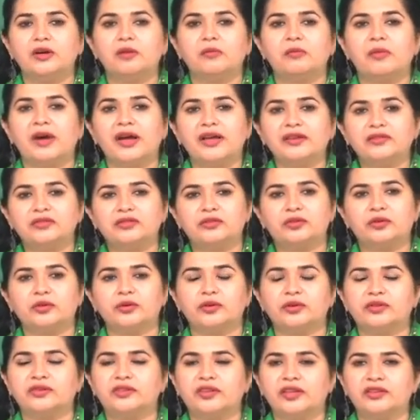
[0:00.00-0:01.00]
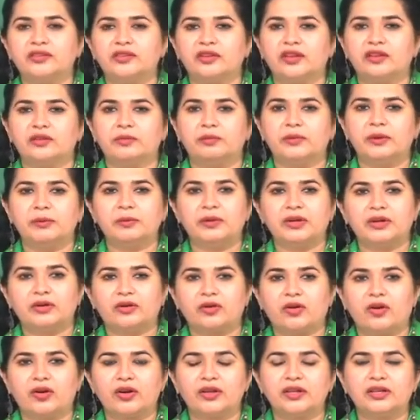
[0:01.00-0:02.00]
maestros such as Bimal
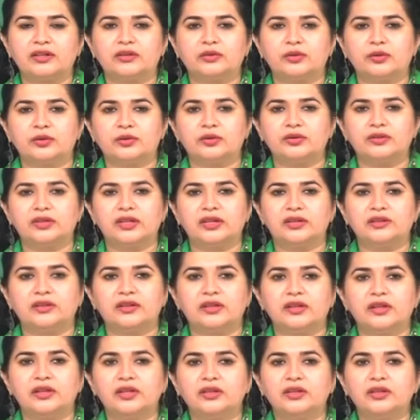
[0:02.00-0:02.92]
Roy and Guru Dutt